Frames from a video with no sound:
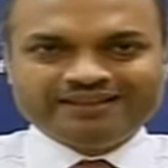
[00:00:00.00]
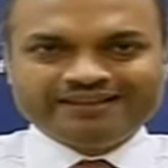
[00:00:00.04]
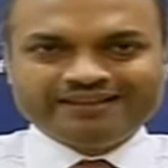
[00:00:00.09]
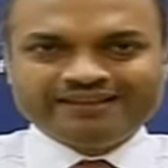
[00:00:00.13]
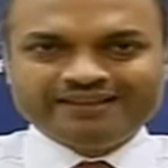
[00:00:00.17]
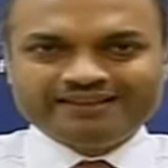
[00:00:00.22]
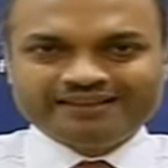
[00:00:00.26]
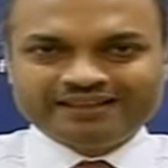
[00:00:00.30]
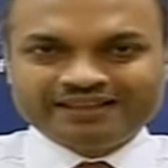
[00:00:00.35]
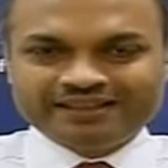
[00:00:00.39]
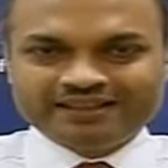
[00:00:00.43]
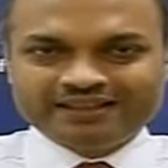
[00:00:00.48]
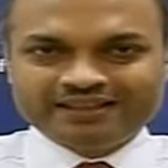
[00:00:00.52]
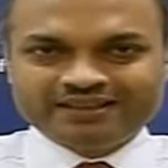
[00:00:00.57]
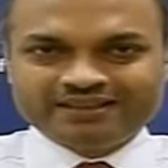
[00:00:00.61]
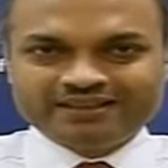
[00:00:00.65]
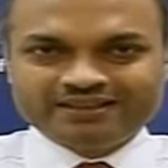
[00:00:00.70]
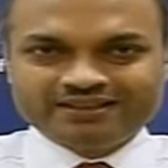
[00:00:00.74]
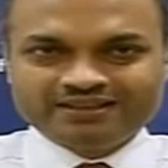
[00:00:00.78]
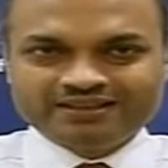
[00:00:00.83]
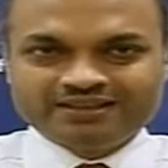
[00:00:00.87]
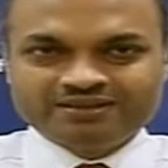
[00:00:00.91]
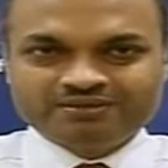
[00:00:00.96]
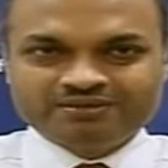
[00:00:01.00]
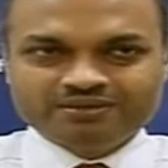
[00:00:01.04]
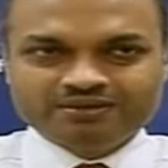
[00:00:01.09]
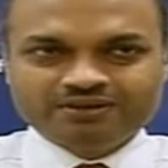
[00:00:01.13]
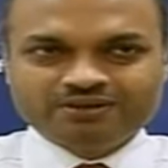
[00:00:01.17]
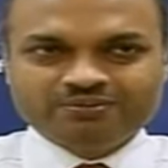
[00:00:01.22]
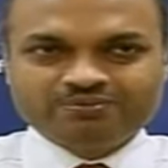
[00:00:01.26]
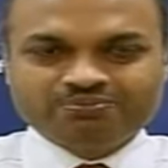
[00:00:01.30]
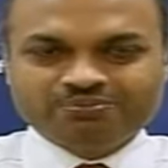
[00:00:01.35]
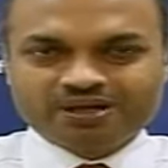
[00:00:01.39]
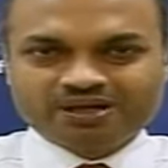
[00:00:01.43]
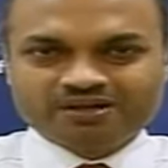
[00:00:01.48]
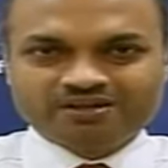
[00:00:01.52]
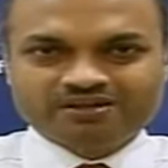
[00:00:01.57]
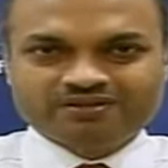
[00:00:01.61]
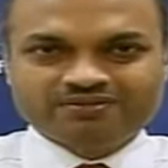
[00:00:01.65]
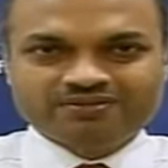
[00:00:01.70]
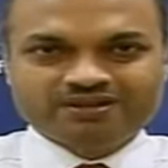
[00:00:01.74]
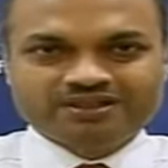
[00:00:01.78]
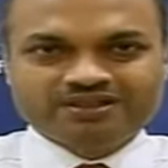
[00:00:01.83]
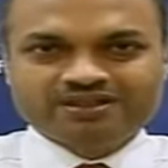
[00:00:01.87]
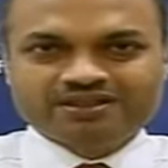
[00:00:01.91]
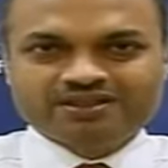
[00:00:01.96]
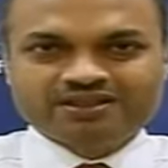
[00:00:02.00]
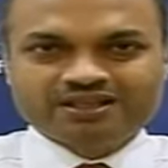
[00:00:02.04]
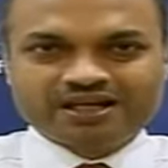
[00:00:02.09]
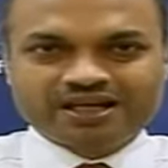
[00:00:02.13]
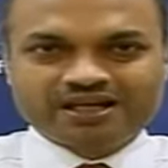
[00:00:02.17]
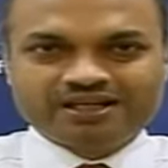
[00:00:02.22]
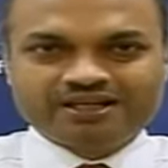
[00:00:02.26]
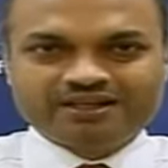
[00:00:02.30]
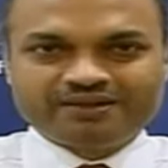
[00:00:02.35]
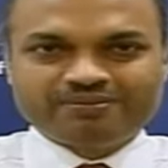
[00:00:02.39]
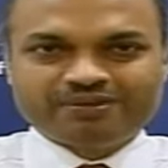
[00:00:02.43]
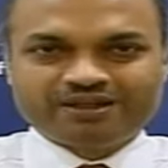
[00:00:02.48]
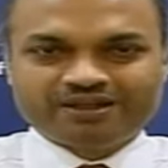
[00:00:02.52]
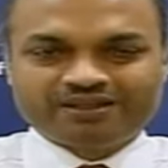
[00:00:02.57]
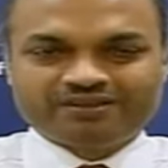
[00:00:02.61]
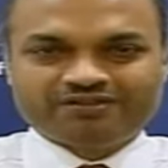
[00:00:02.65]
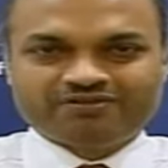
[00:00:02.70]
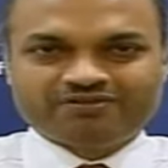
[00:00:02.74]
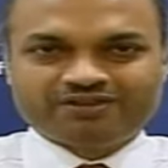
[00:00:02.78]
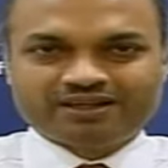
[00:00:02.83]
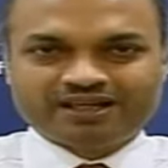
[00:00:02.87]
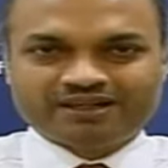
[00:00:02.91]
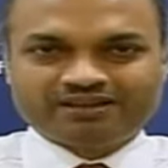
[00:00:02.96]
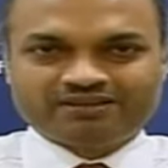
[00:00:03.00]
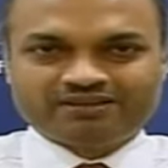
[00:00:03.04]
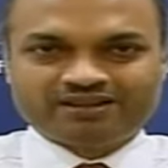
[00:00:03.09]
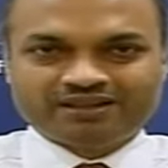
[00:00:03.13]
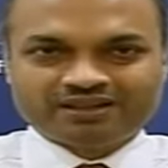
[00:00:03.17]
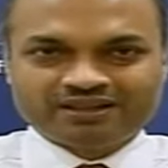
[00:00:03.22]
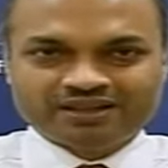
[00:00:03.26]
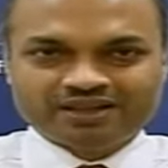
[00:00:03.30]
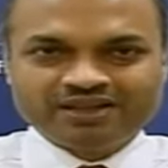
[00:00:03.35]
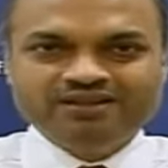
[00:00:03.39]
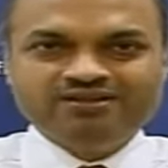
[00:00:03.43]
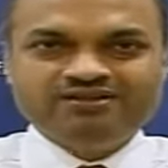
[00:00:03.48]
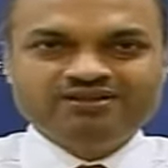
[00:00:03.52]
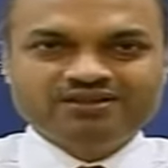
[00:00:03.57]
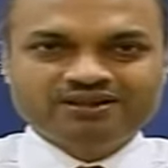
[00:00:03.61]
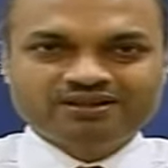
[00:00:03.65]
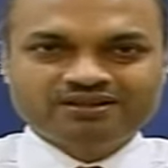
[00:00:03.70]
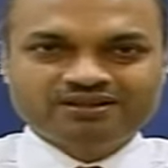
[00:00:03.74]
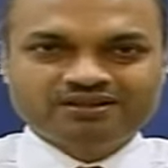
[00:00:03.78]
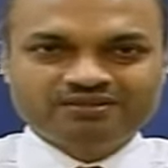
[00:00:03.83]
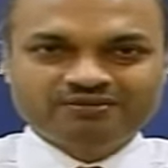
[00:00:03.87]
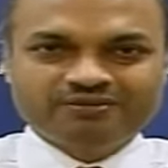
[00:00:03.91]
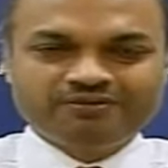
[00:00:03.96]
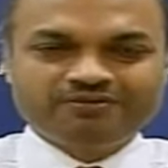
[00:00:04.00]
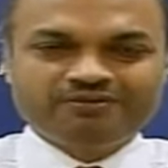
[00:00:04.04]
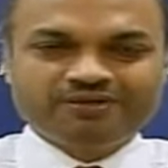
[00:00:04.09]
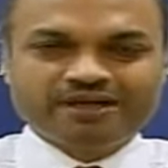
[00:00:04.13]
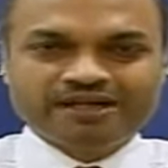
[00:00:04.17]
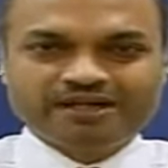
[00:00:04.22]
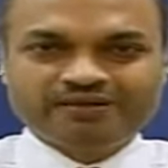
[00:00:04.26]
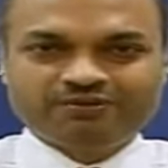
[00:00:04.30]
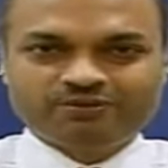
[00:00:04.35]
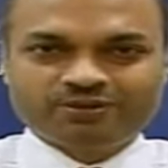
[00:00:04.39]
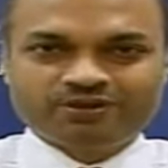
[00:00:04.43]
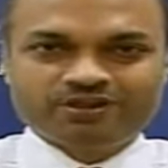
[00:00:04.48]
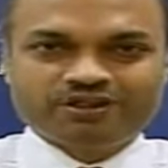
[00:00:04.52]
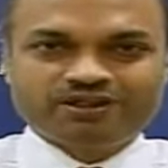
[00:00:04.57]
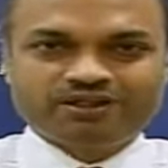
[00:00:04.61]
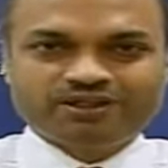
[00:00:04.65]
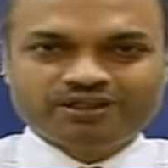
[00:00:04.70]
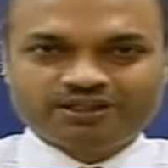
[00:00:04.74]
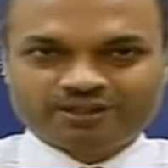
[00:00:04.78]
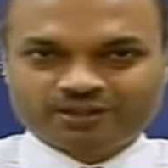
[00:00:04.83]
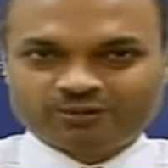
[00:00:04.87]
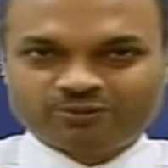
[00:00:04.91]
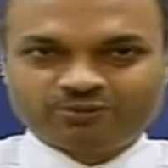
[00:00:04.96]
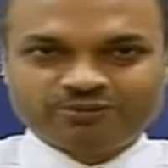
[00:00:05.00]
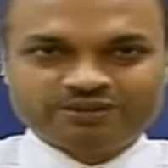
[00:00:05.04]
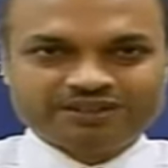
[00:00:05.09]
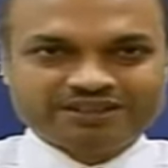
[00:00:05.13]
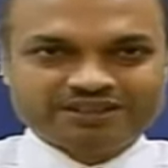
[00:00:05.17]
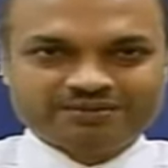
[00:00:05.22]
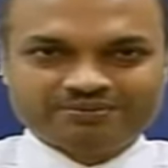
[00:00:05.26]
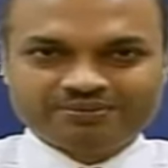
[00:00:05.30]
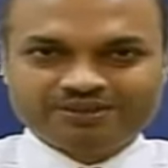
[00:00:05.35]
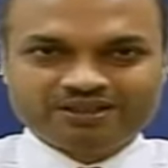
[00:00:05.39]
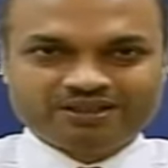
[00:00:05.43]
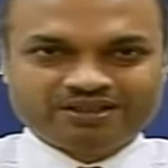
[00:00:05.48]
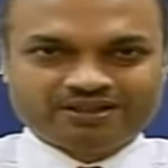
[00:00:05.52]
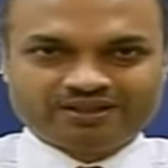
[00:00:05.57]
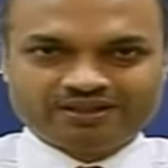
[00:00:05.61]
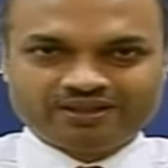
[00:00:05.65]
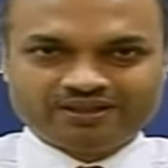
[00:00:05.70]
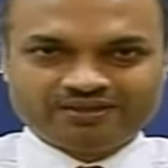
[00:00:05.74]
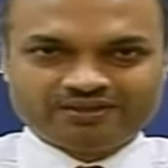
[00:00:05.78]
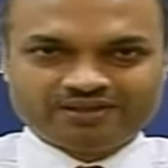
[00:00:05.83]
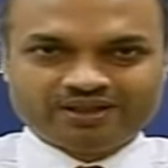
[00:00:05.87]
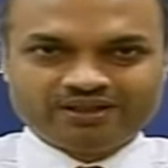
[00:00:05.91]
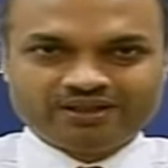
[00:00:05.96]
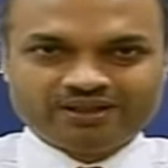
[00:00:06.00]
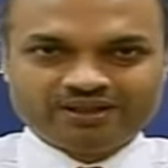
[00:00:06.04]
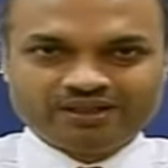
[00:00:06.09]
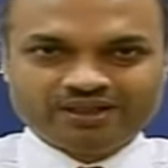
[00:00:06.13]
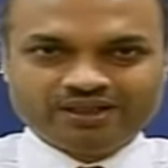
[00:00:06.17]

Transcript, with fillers: The second is, you know, part of this is allayed by the fact that in general we've had voter turnout which has been increasing.